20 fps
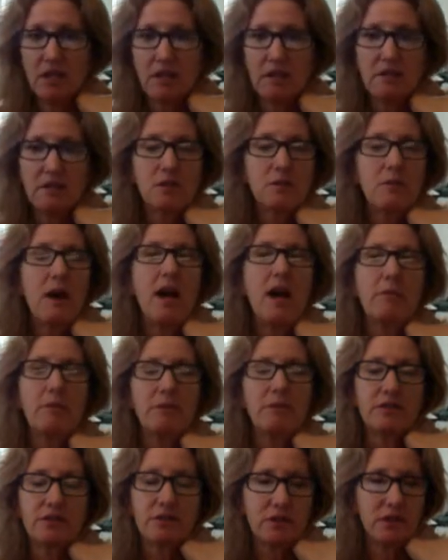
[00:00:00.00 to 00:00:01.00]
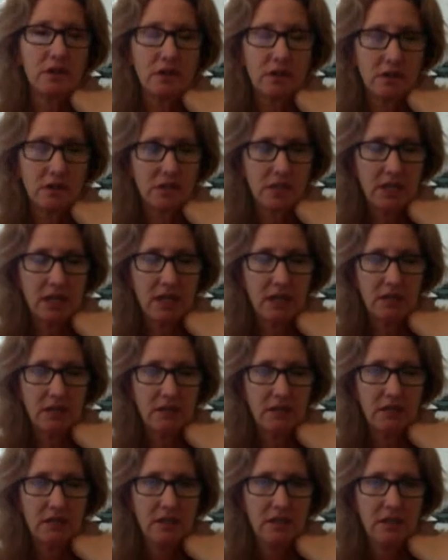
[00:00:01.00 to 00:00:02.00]
This is what happens during a heart attack.
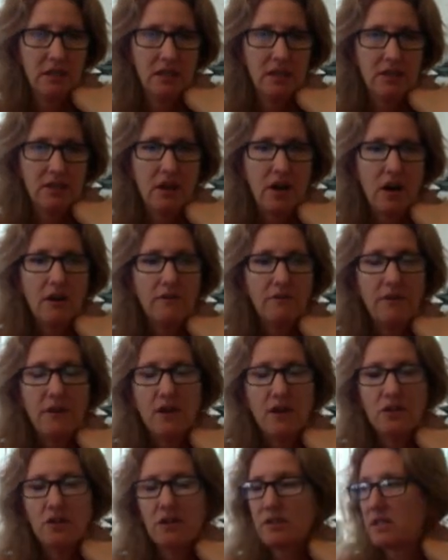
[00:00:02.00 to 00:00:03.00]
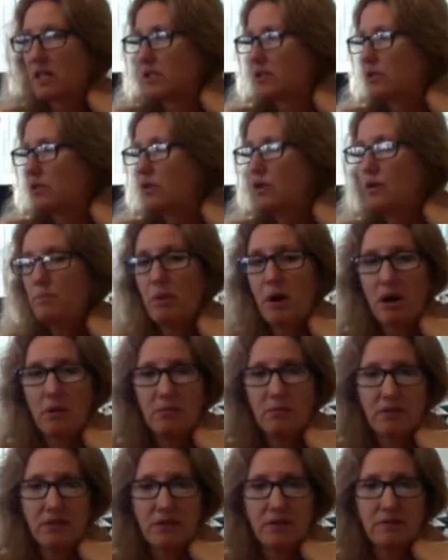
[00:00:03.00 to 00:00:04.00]
The heart functions as 2
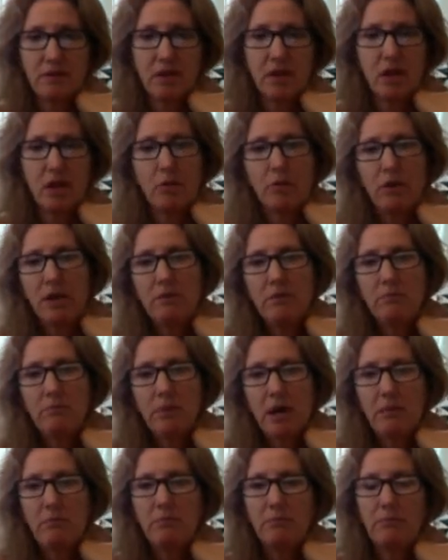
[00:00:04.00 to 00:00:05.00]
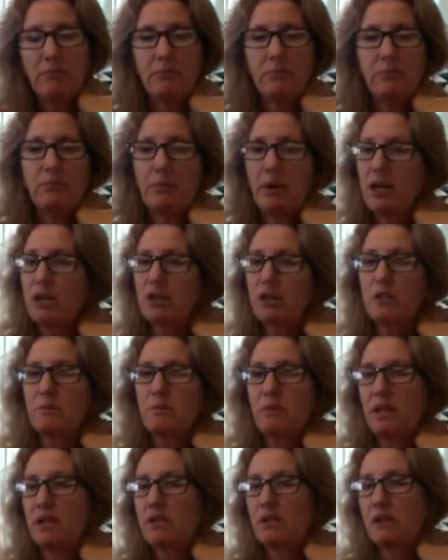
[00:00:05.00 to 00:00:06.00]
pumps. One pump pushes
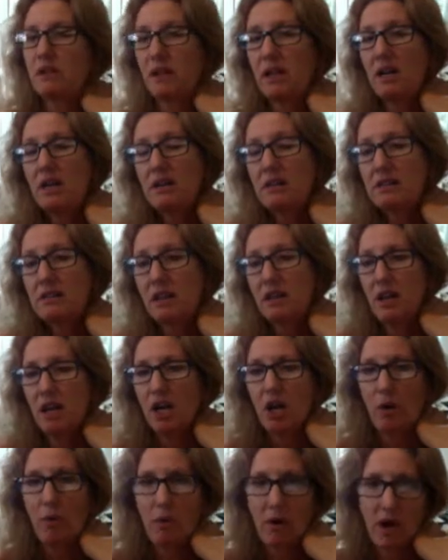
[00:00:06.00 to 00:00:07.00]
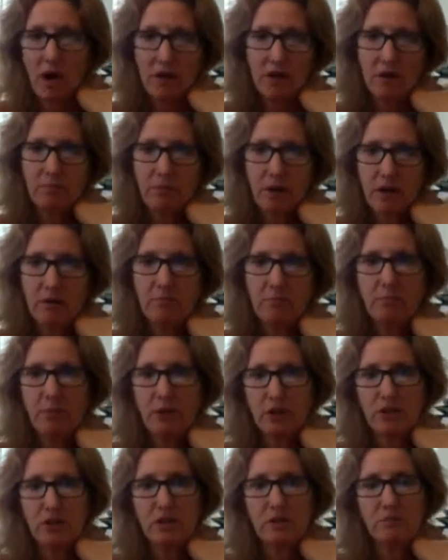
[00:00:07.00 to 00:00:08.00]
blood to the lungs, while the other pump
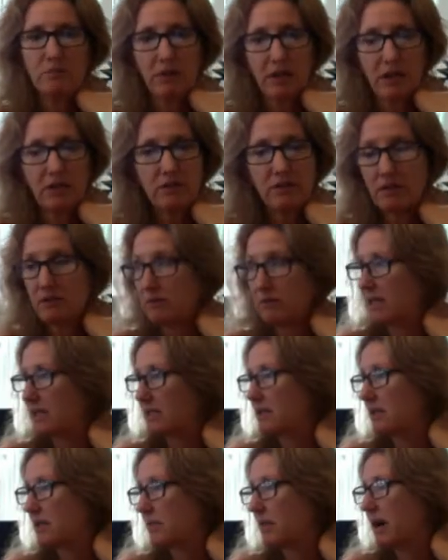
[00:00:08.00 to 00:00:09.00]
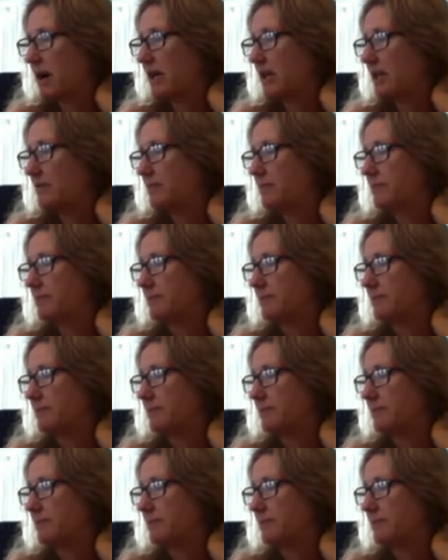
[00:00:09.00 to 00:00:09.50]
pushes blood to the rest of the body.